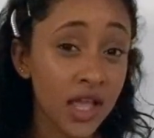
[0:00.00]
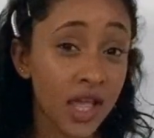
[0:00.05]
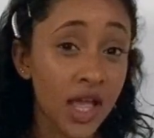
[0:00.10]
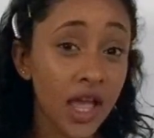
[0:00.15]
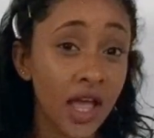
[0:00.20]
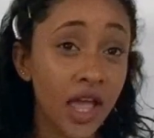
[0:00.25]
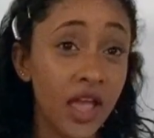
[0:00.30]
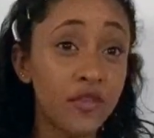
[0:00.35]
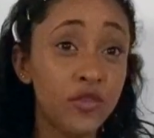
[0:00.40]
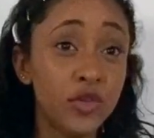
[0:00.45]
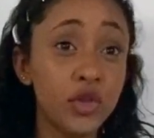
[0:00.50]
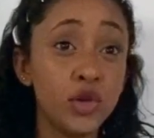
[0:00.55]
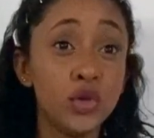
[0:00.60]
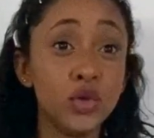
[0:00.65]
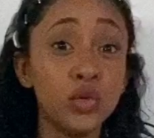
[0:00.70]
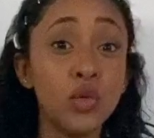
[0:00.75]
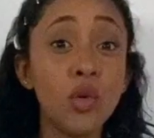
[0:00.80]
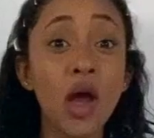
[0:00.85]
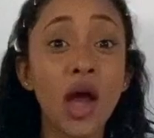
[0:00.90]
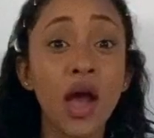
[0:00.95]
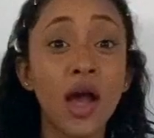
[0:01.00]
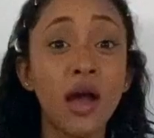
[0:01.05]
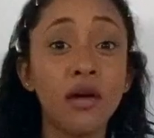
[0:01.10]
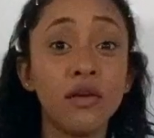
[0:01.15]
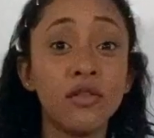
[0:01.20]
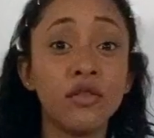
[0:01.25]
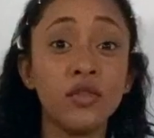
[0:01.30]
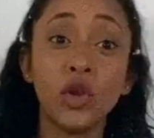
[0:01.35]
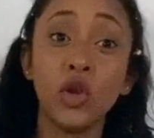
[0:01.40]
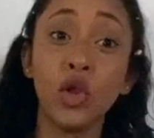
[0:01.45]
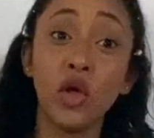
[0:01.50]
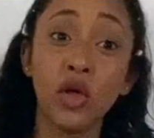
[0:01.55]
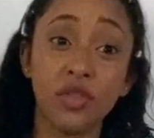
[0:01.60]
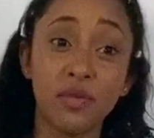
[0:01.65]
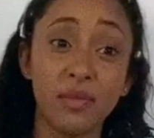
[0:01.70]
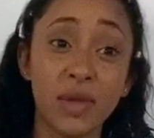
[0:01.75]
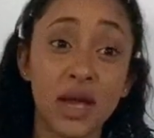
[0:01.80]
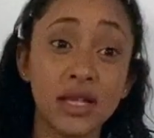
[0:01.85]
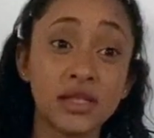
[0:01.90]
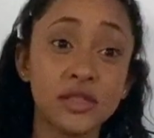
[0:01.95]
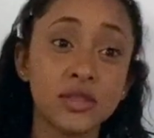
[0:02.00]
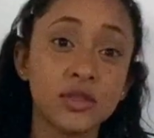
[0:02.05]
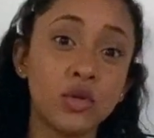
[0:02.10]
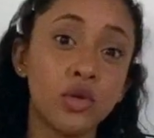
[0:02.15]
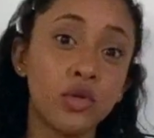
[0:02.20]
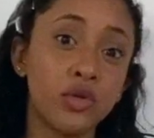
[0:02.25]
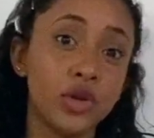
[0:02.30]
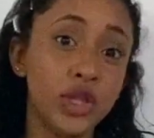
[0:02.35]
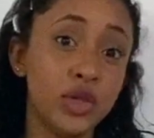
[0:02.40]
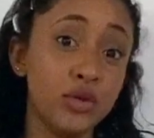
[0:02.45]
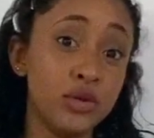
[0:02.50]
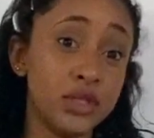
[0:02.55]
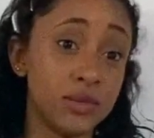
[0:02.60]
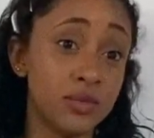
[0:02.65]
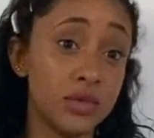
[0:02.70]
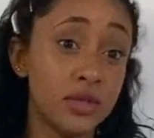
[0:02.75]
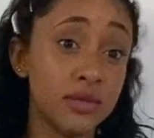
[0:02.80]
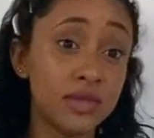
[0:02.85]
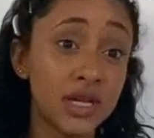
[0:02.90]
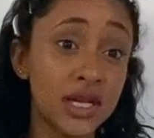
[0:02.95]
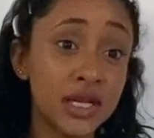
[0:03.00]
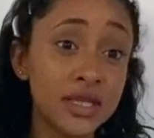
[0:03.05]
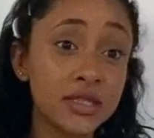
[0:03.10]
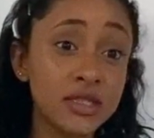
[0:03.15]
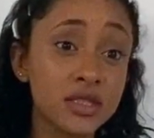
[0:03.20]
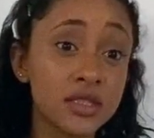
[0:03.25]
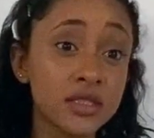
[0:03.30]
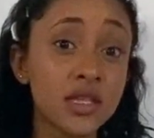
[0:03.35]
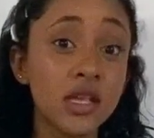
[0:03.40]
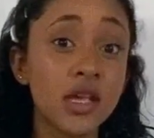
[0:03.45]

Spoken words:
If you do have cloth masks or reusable masks,